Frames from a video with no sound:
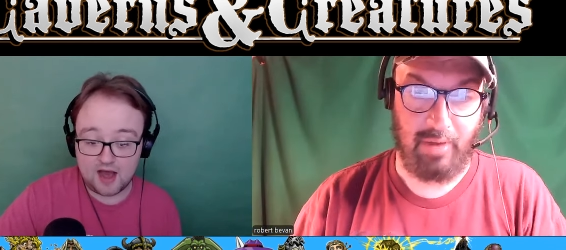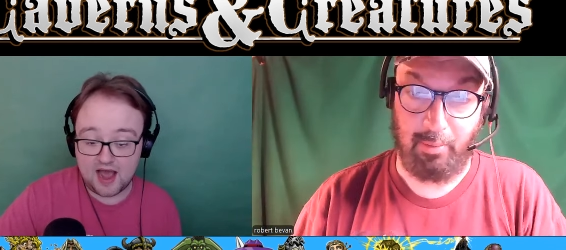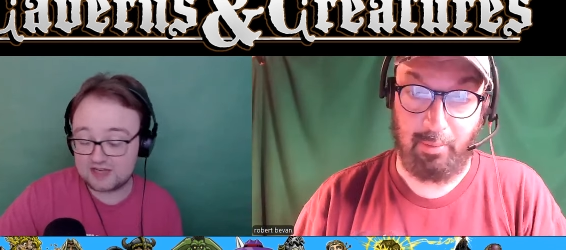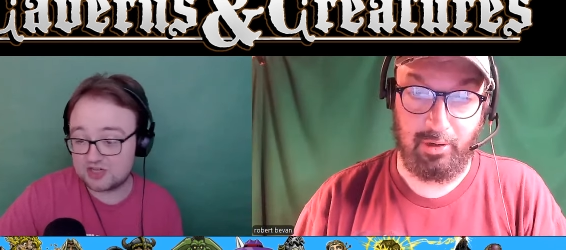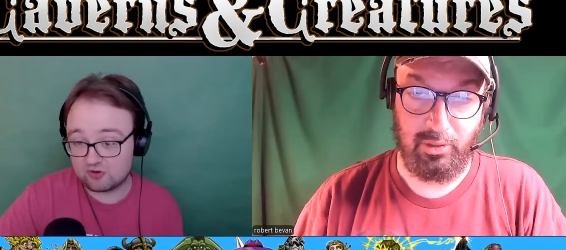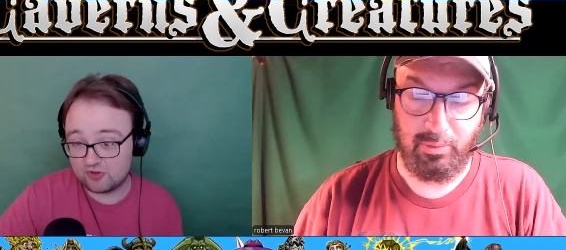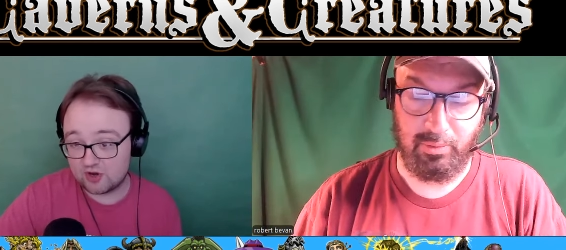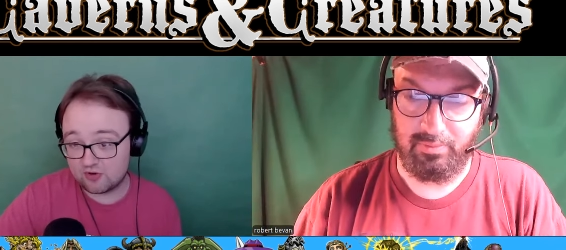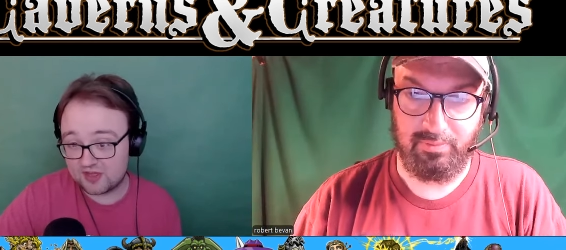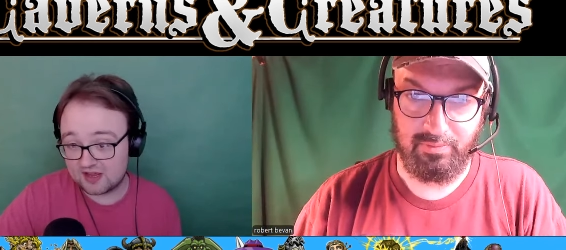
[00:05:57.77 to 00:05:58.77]
Speaker 1: I How generally
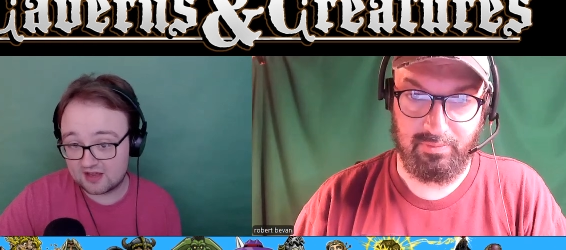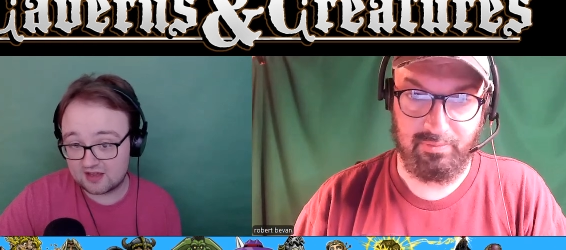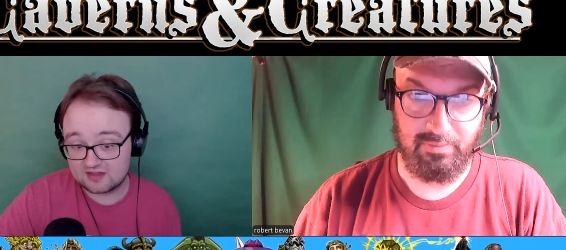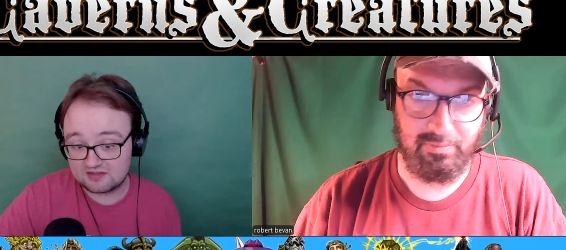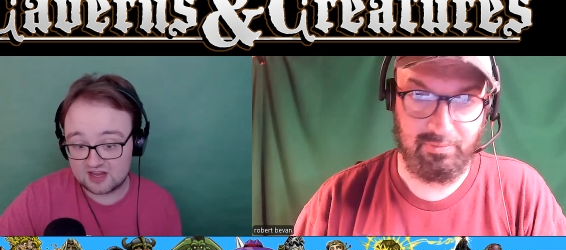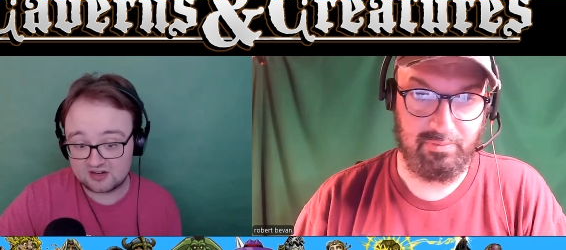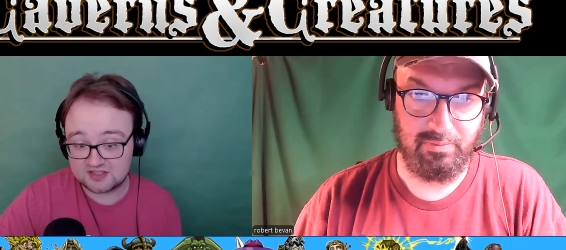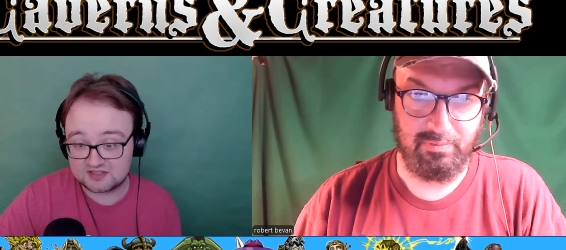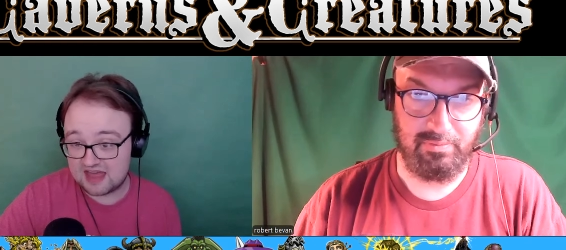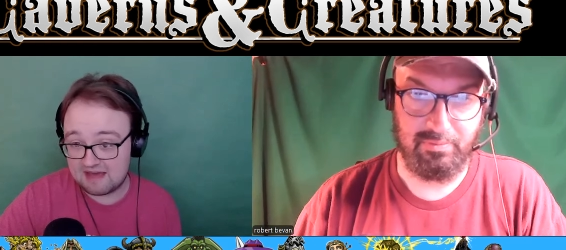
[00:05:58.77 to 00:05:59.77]
don't think
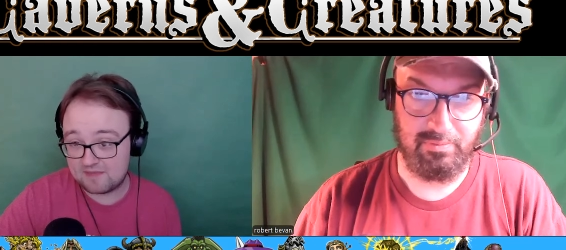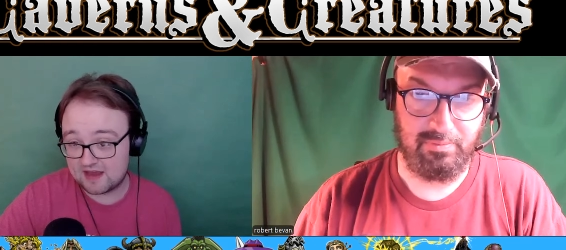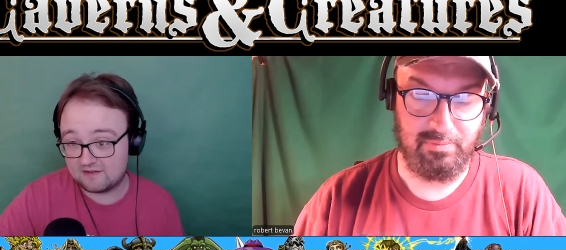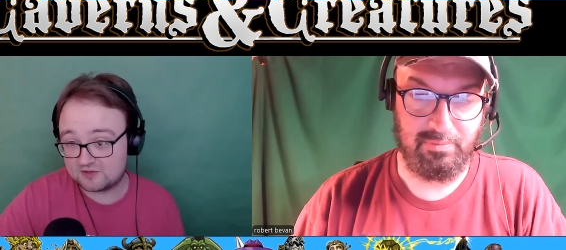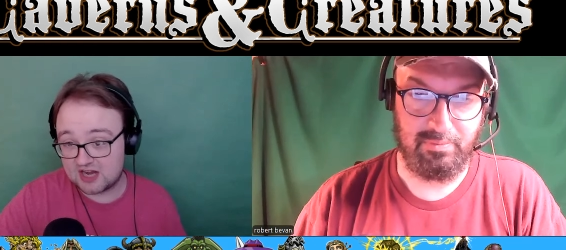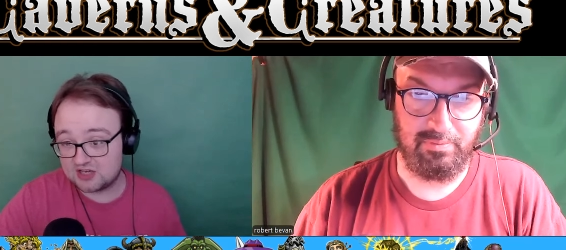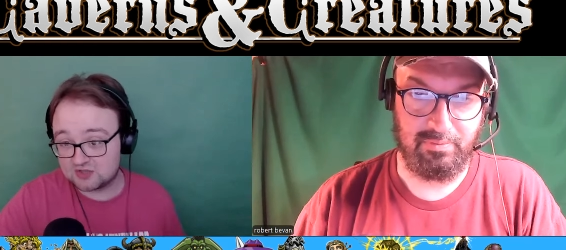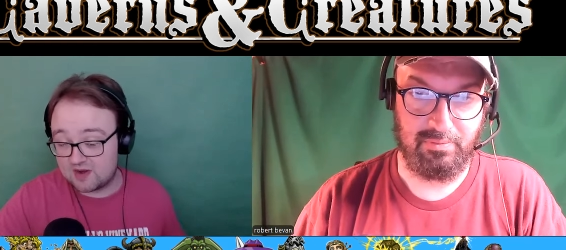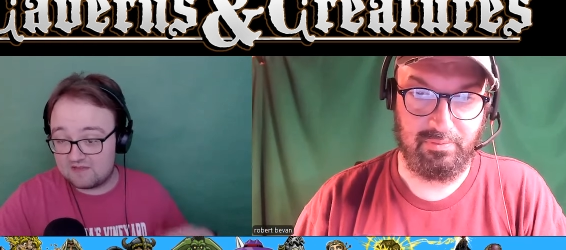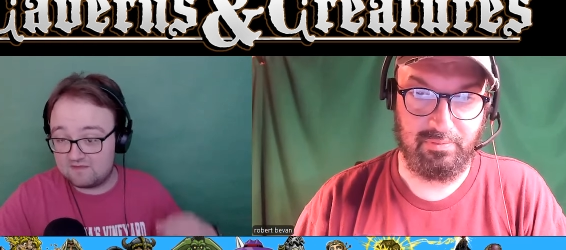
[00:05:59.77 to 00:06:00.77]
there's that big of changes,
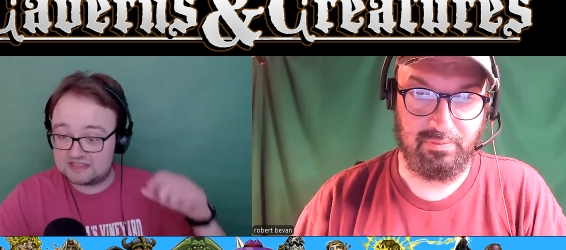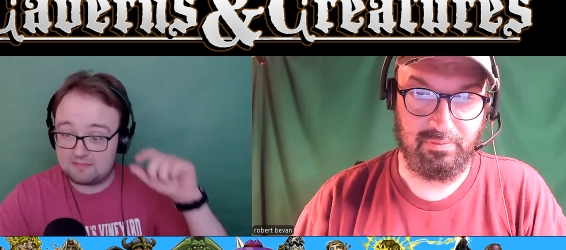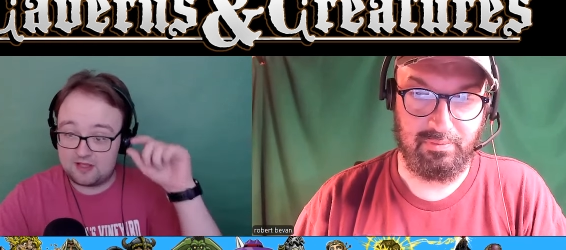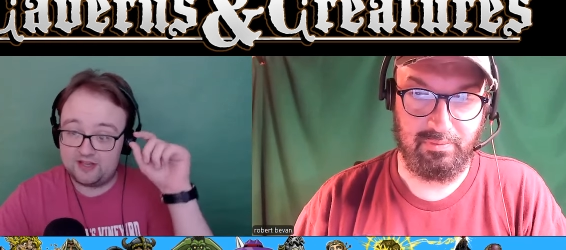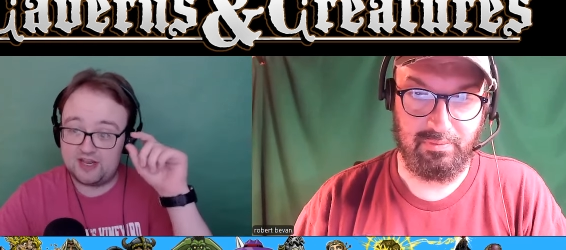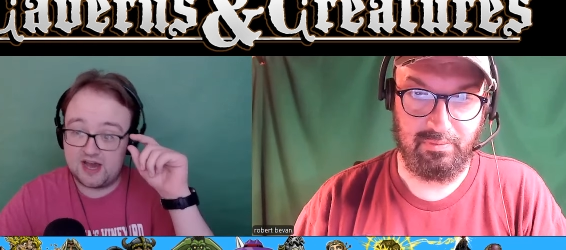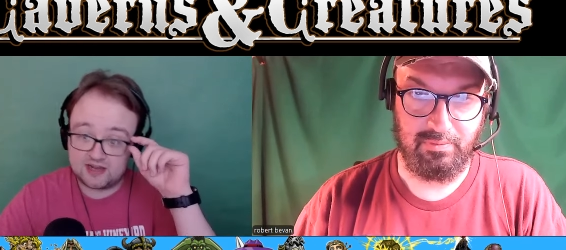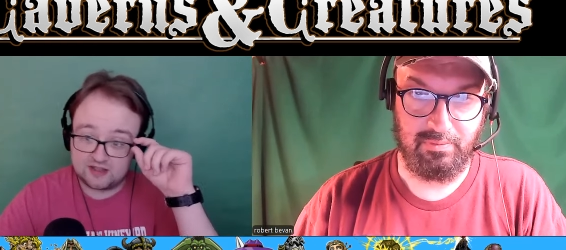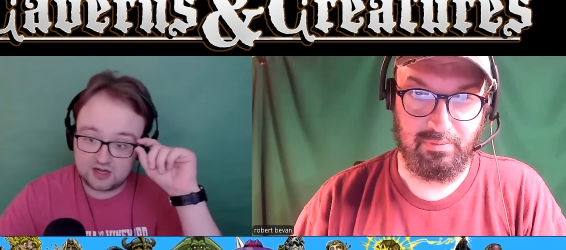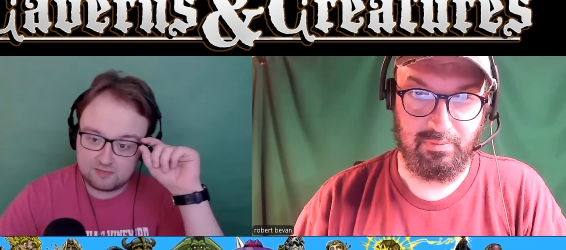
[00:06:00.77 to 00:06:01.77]
right? Invisibility got a
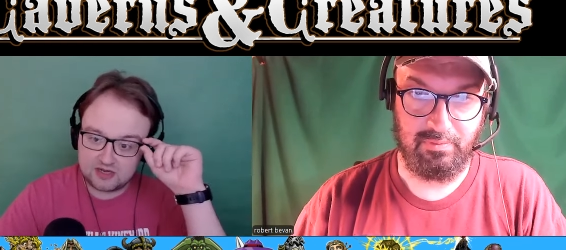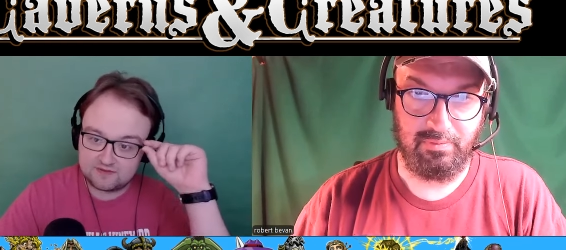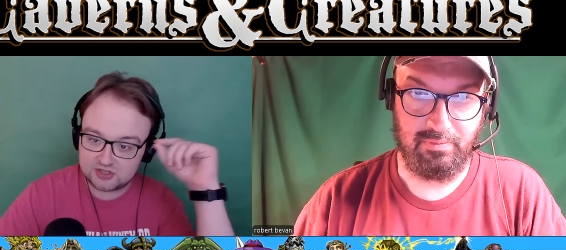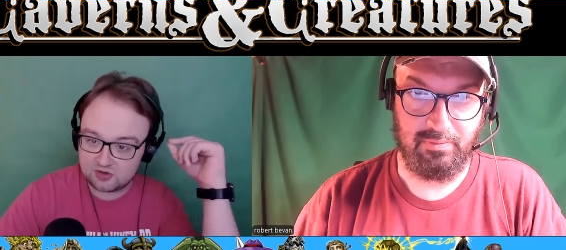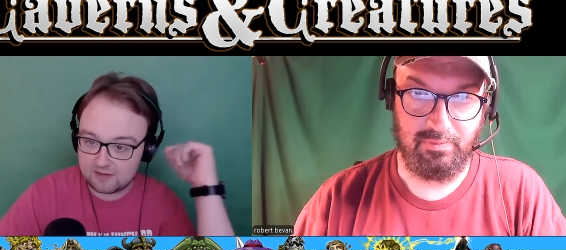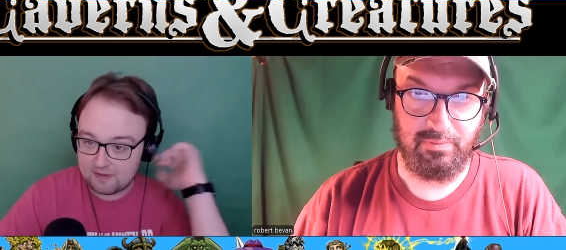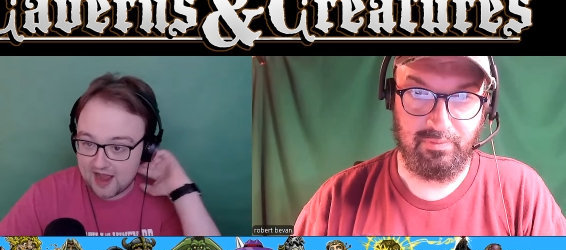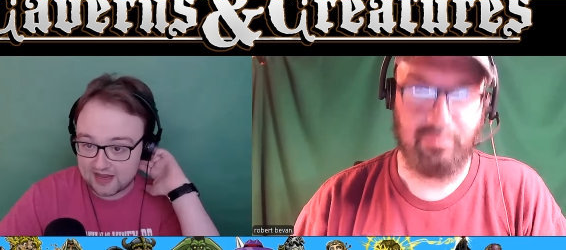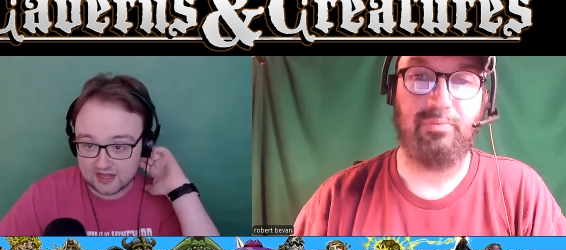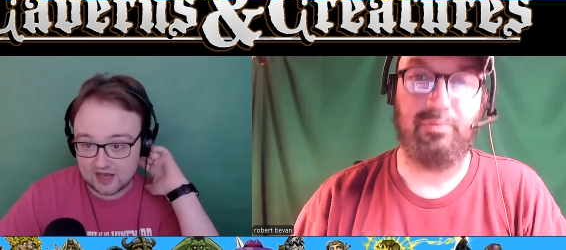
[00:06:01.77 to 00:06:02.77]
little bit of a tune up,
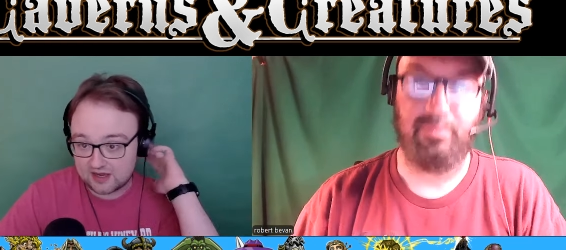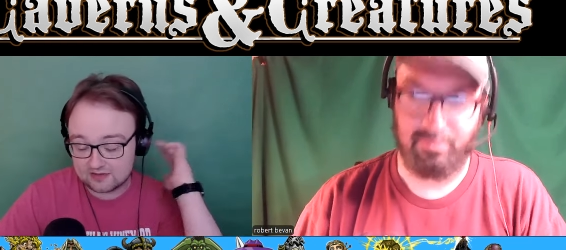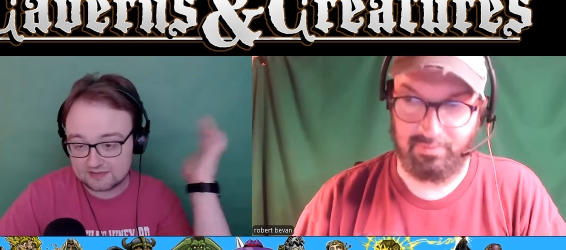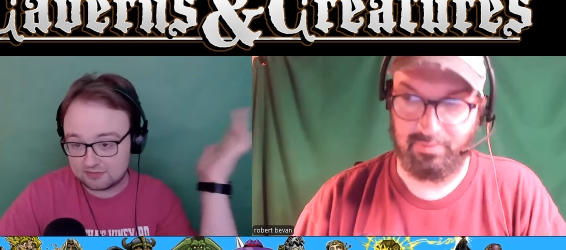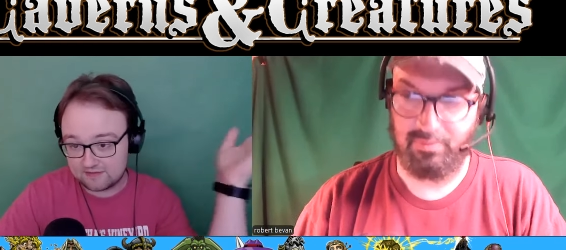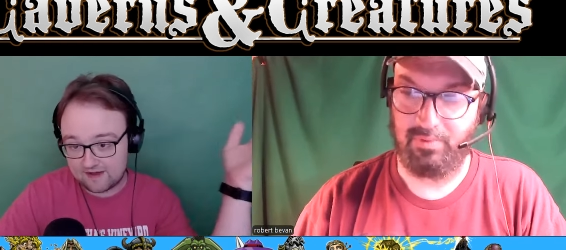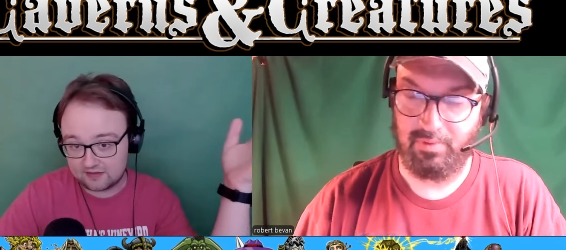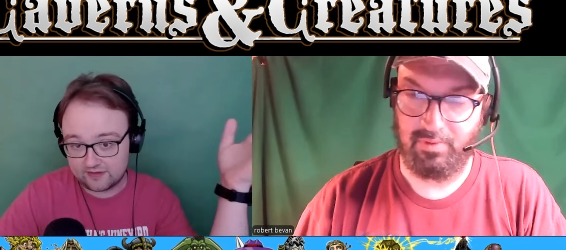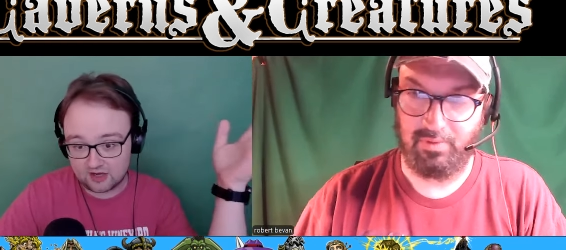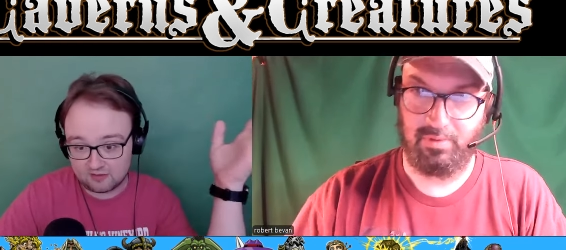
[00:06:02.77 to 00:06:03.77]
hiding got simplified a little